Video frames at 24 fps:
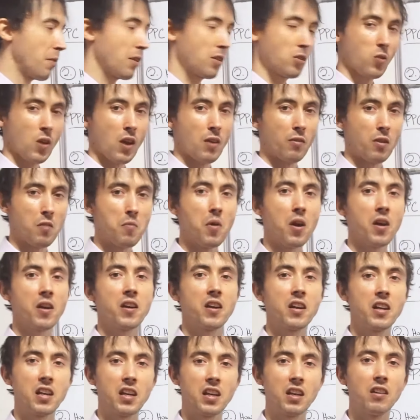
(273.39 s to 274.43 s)
That's why
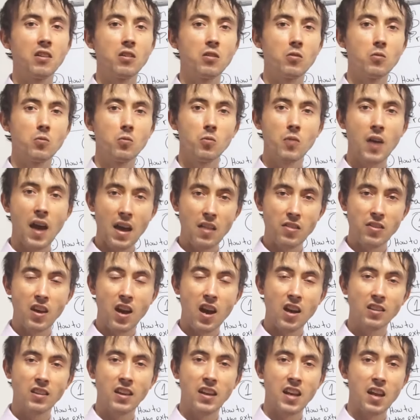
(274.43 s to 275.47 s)
remarketing and the
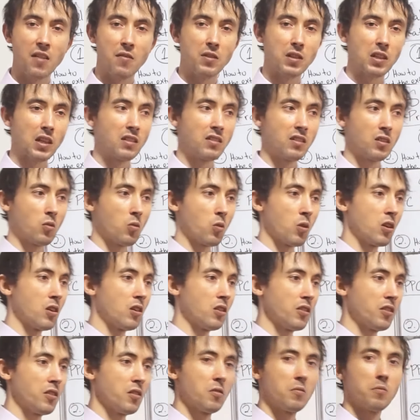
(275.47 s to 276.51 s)
online advertising
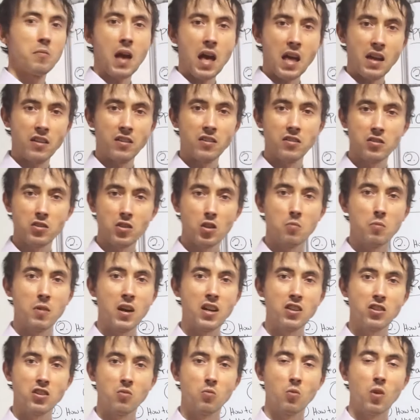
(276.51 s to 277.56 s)
world matters so
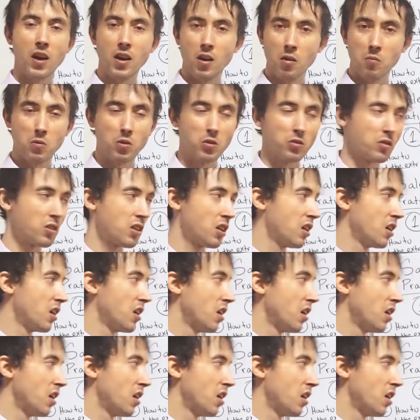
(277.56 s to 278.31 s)
much, and why almost